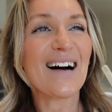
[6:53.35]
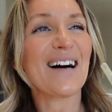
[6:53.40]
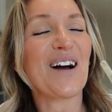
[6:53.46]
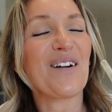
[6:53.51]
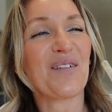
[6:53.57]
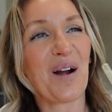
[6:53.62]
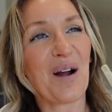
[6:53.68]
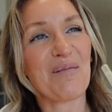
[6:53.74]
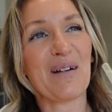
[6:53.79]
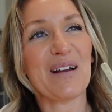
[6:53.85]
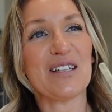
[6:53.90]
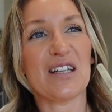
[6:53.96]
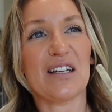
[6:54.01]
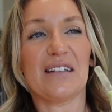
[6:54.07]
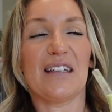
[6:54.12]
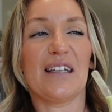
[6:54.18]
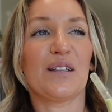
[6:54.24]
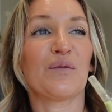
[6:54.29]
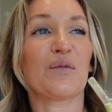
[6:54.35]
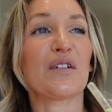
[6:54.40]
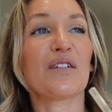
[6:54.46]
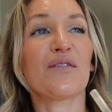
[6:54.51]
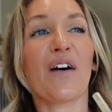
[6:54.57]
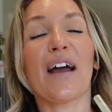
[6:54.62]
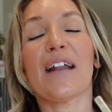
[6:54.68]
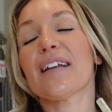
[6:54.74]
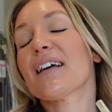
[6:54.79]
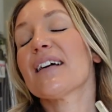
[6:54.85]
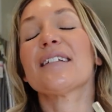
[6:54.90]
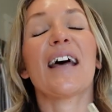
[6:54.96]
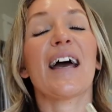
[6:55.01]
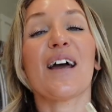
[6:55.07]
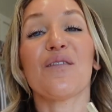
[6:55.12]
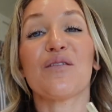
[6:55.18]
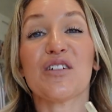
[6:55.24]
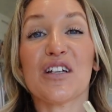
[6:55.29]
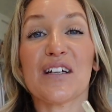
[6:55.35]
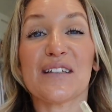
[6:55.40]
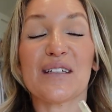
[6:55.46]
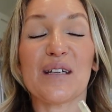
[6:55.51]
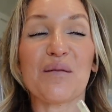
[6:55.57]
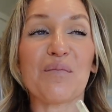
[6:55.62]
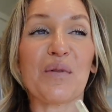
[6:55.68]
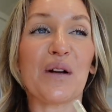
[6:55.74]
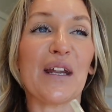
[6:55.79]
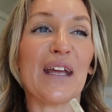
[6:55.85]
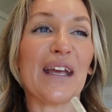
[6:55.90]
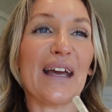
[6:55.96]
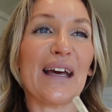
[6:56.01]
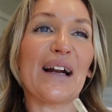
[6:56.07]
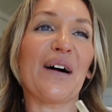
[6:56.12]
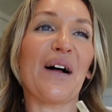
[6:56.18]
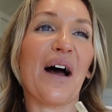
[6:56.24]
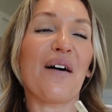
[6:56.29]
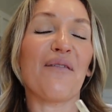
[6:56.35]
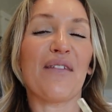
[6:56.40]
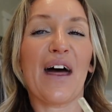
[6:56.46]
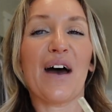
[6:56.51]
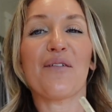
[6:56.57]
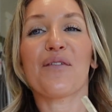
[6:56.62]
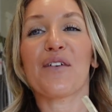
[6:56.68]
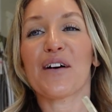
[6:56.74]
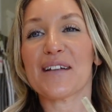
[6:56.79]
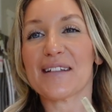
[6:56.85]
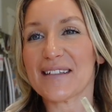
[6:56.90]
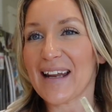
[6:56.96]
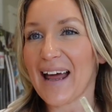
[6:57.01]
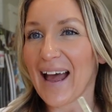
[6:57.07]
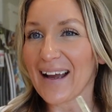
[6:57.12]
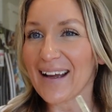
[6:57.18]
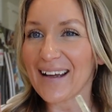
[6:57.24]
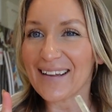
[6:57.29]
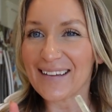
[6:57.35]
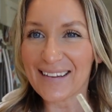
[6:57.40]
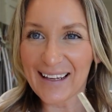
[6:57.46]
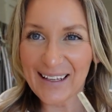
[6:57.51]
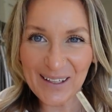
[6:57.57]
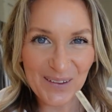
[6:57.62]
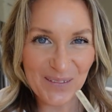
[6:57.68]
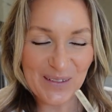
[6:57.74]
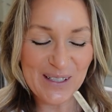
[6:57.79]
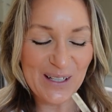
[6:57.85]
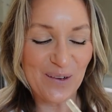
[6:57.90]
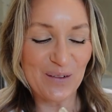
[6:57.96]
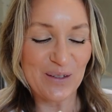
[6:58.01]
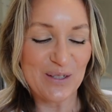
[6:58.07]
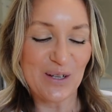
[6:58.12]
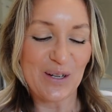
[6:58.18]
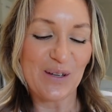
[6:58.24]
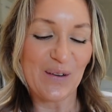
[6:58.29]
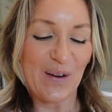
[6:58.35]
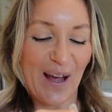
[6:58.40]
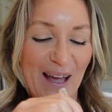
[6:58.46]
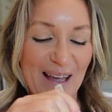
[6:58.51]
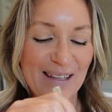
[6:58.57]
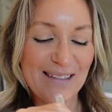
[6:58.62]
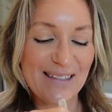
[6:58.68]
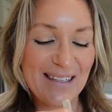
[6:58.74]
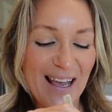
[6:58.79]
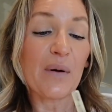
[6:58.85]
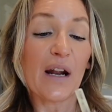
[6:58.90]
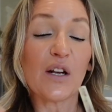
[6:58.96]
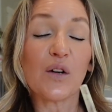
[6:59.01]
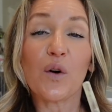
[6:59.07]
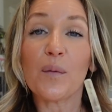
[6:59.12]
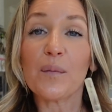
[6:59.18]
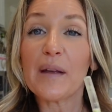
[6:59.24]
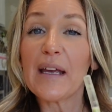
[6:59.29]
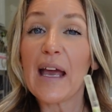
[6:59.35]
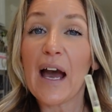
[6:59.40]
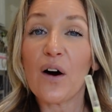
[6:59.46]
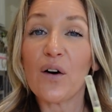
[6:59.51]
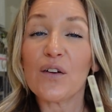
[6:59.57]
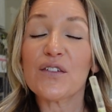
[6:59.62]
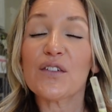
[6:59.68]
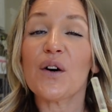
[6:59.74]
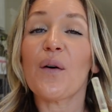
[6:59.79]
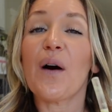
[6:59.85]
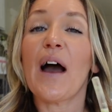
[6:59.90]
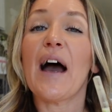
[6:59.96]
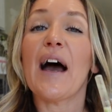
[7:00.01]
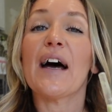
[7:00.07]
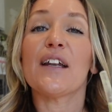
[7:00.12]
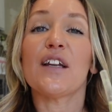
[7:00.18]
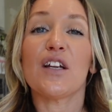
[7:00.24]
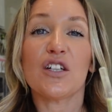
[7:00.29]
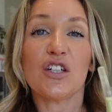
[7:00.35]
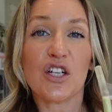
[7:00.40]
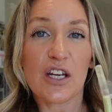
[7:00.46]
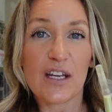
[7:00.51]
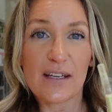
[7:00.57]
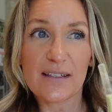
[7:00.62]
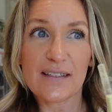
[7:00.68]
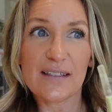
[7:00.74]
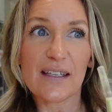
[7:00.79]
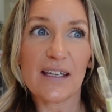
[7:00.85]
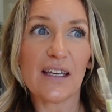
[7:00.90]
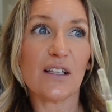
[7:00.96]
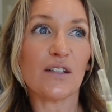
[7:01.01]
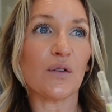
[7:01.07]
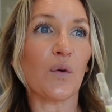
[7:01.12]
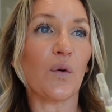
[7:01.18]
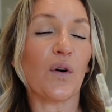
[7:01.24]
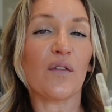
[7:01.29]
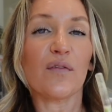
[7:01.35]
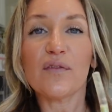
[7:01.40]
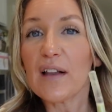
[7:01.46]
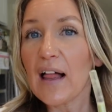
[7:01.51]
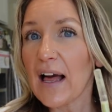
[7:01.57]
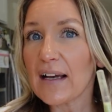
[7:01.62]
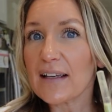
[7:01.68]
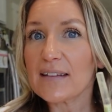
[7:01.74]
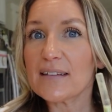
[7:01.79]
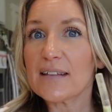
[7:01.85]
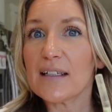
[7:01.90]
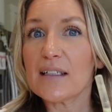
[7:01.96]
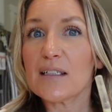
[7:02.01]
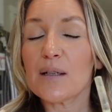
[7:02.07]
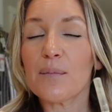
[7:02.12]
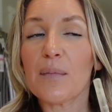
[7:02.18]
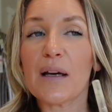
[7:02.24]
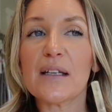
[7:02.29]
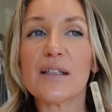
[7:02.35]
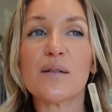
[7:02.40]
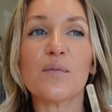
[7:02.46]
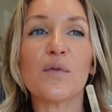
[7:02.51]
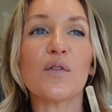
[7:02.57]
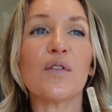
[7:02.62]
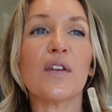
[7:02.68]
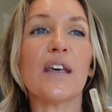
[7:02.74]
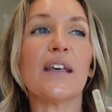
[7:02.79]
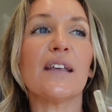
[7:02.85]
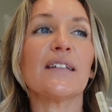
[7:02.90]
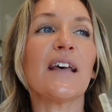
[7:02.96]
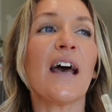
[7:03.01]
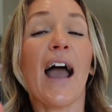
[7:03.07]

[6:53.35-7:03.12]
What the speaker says: I brought my chia seeds, which is fine because I have chia seed pudding and I'll have that for a snack later, which I will show you guys. But I normally also add chia seeds or flaxseed to my smoothies.